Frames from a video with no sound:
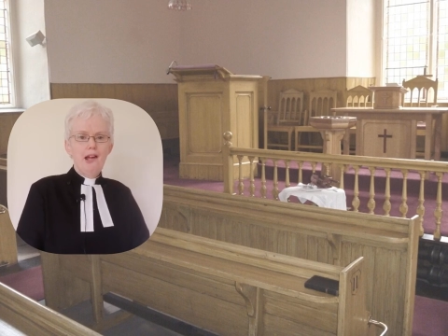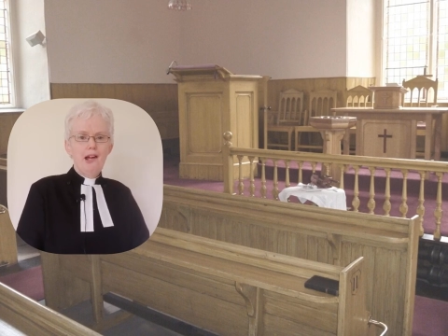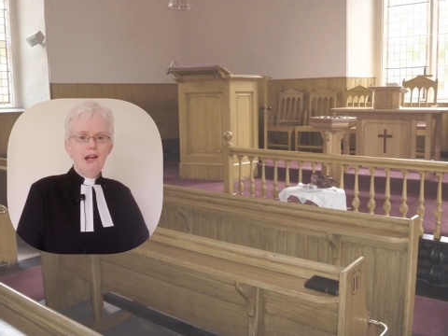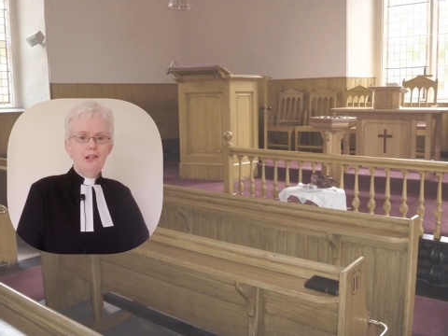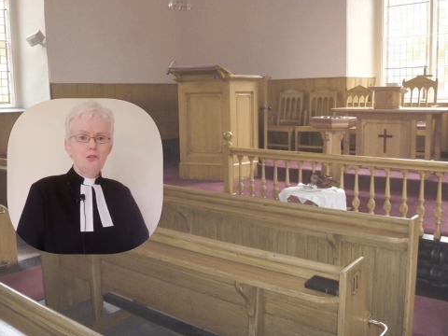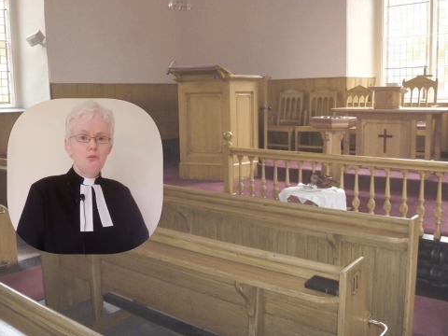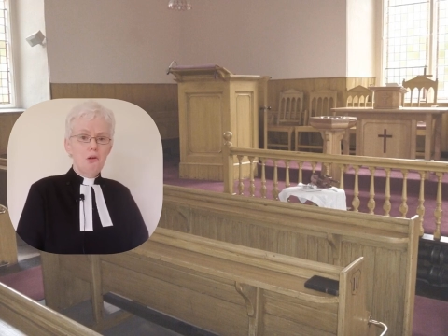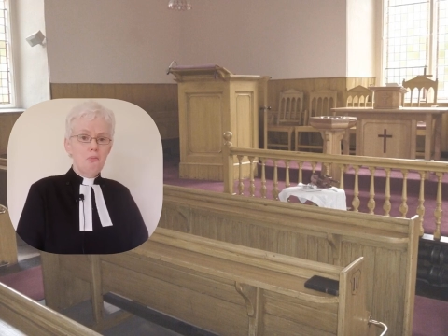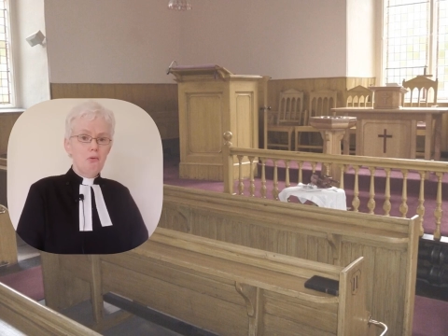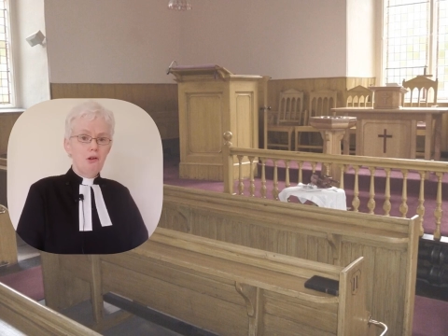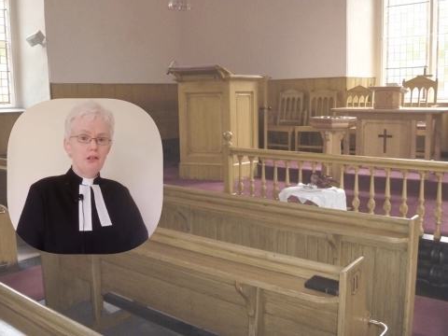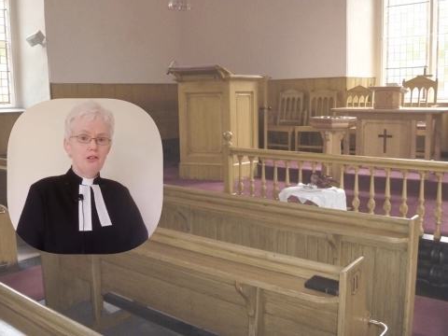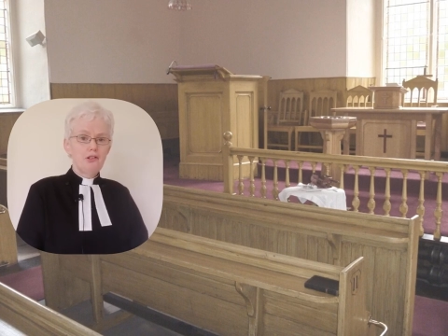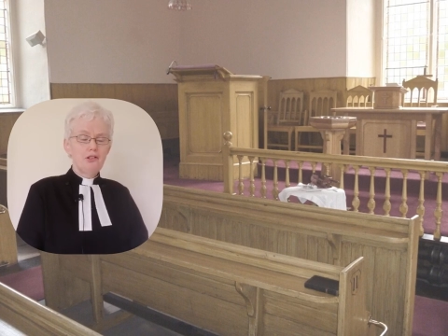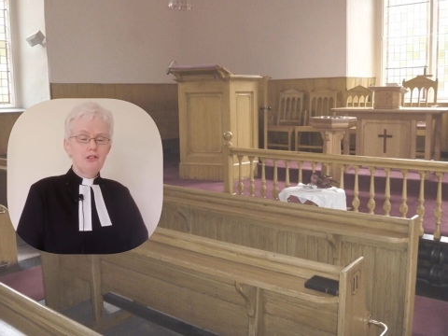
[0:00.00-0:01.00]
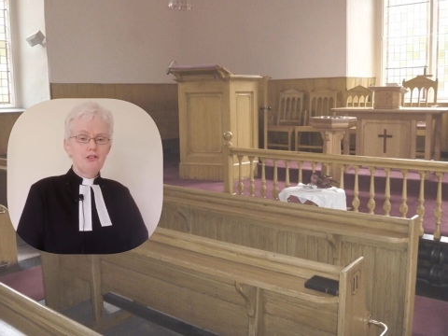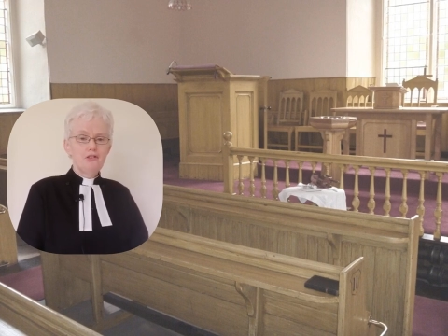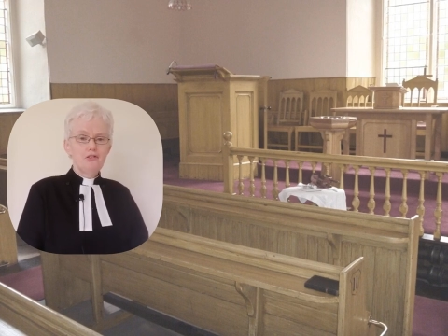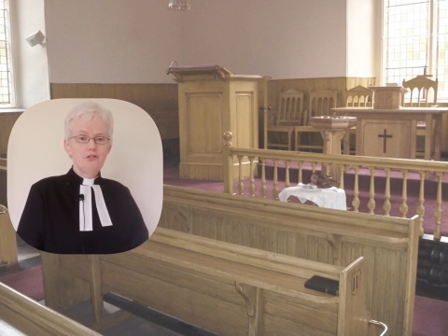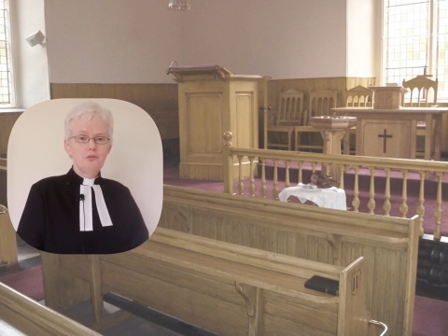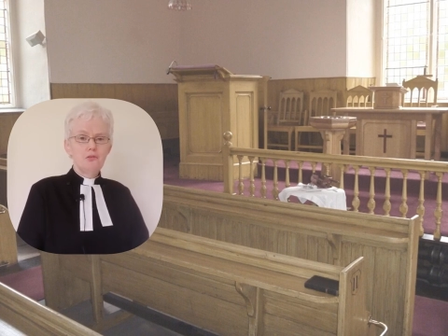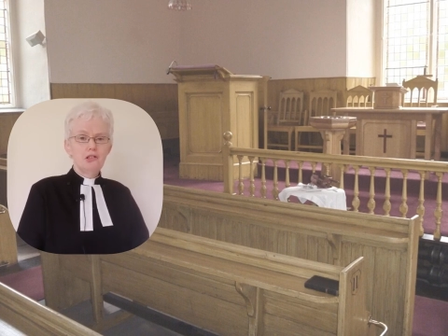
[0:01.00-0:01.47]
And at one point,
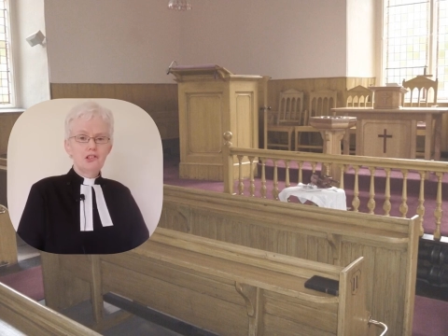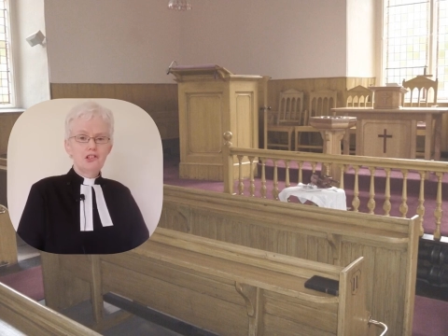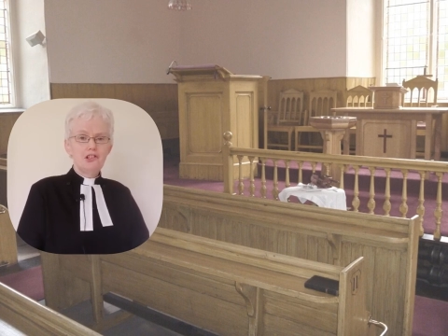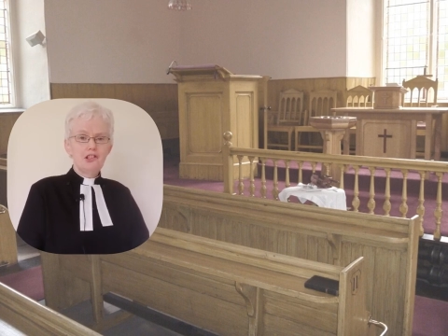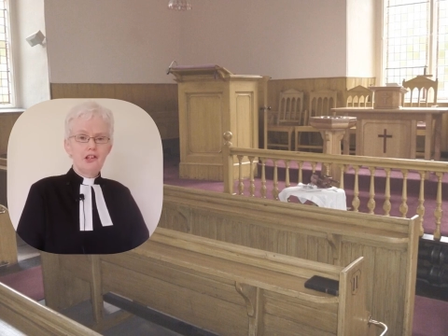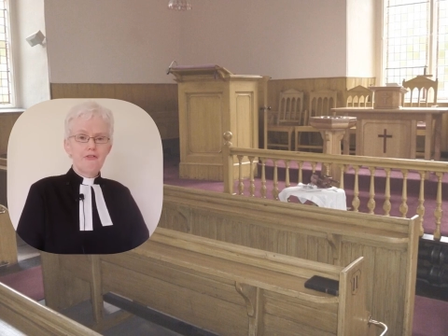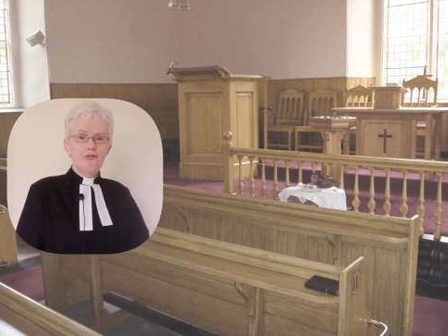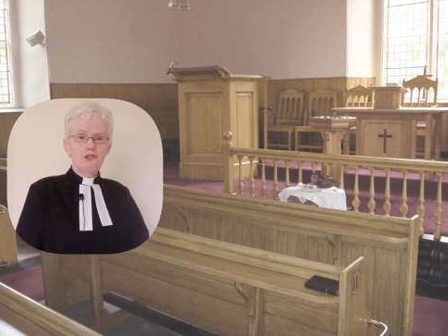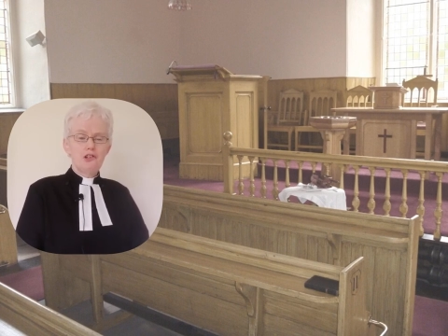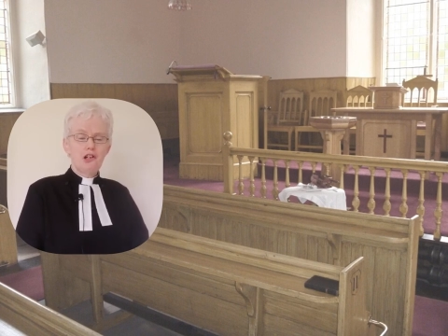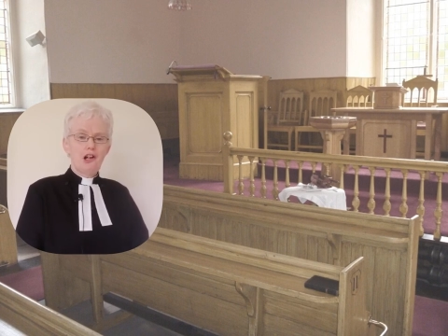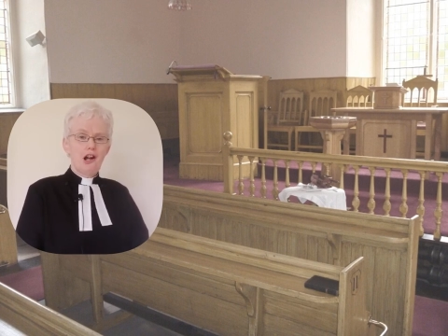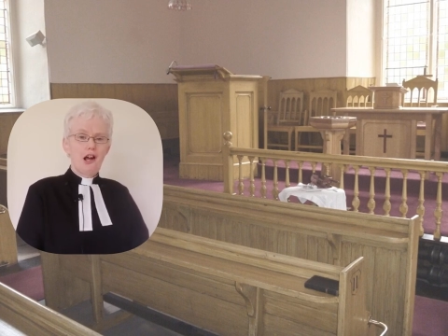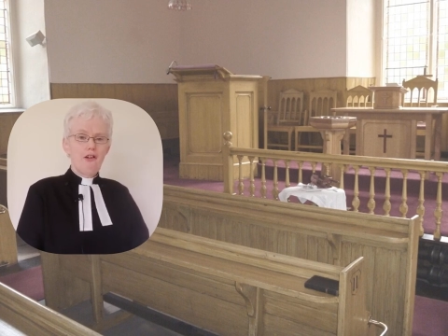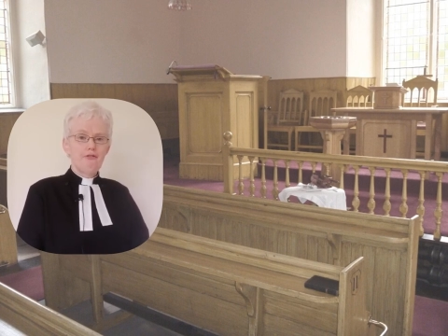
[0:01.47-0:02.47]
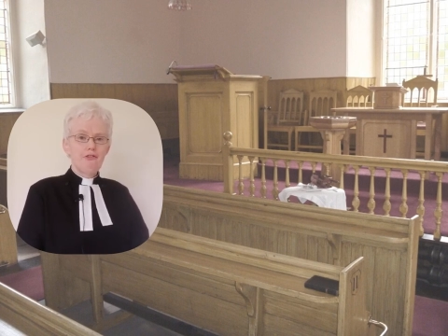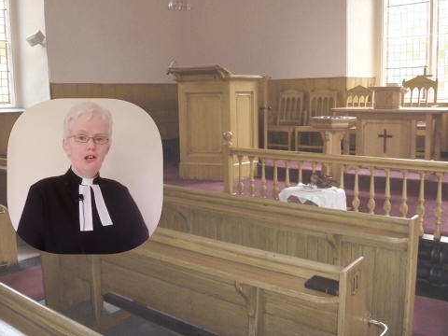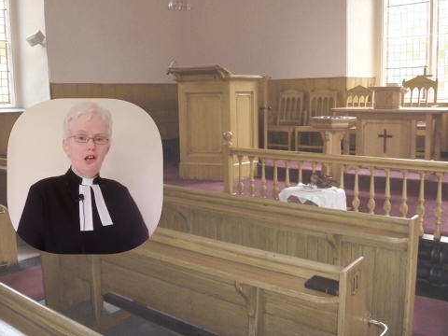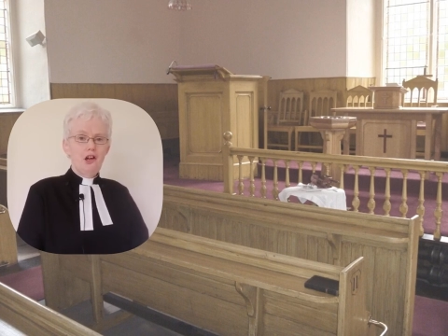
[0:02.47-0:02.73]
you will see a photograph